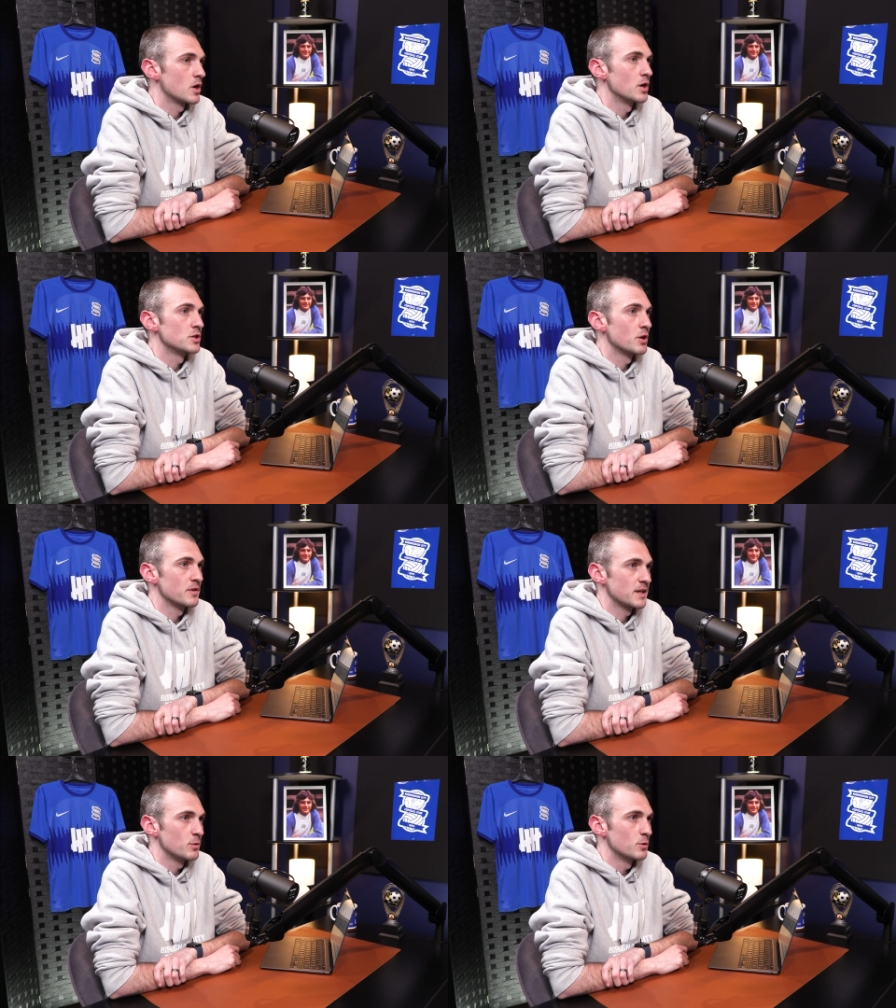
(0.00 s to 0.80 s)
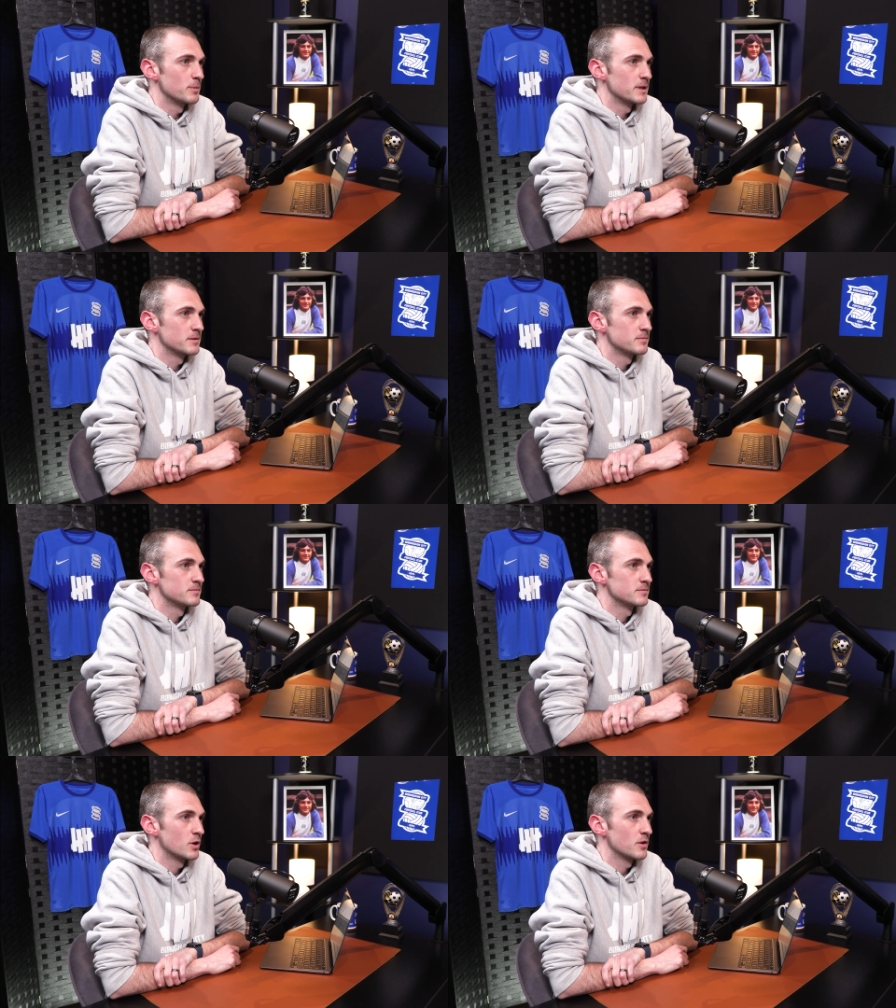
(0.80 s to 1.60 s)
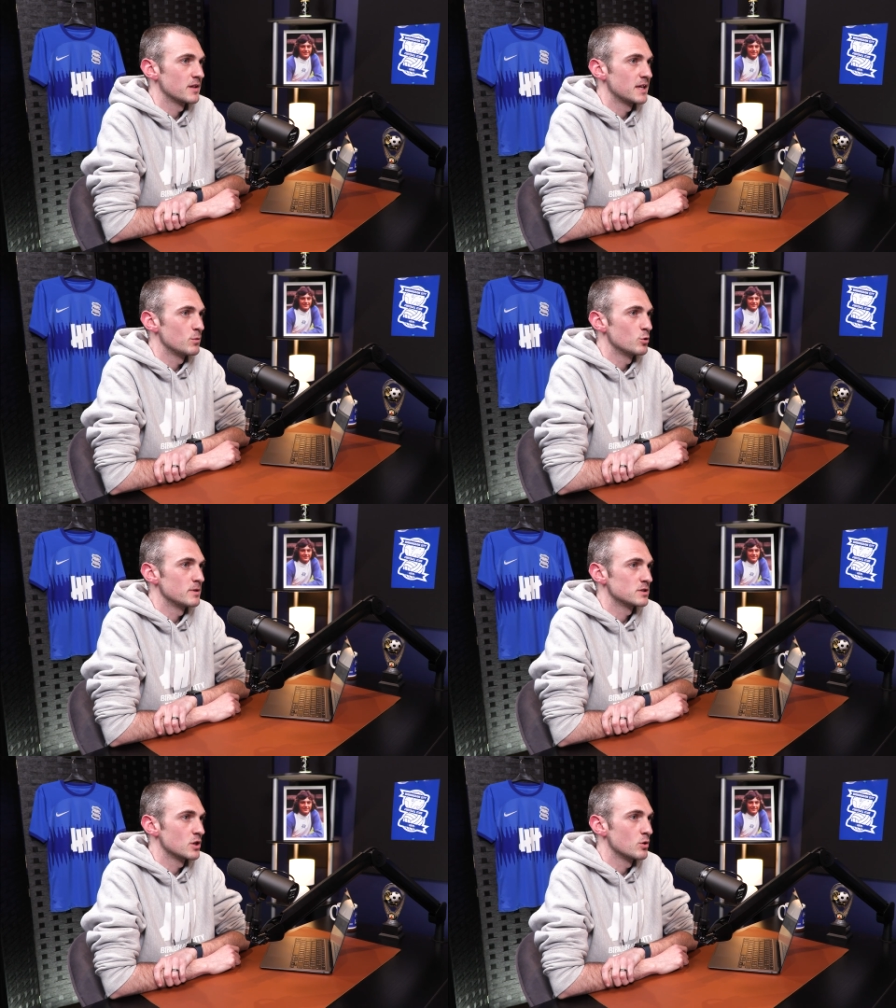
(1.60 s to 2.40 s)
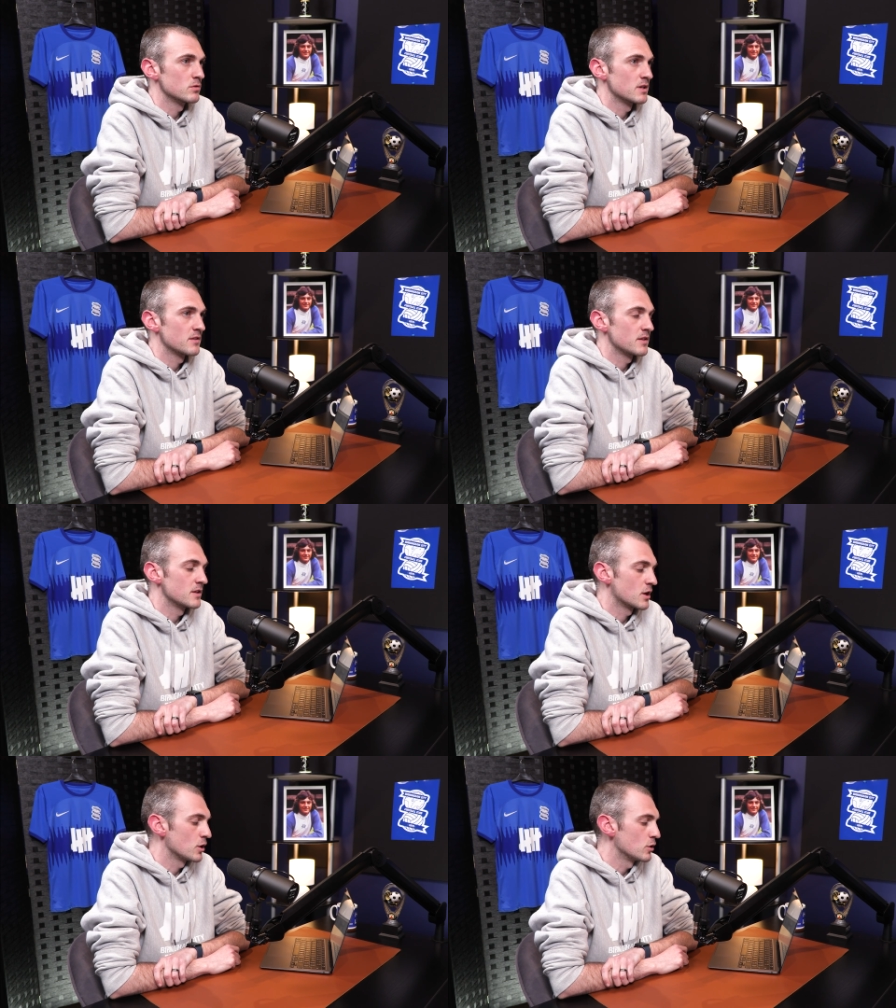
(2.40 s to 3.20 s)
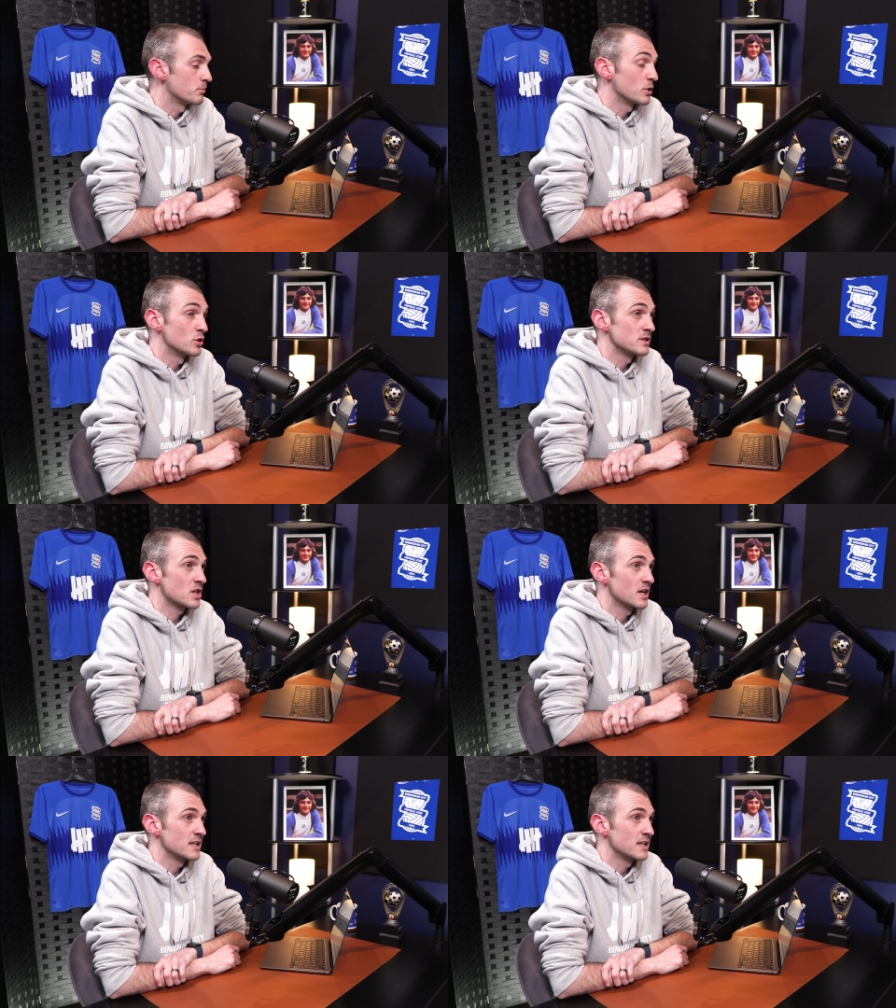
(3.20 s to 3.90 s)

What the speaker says: I don't think he will be. I think he will be sold, and I think the club, because he's got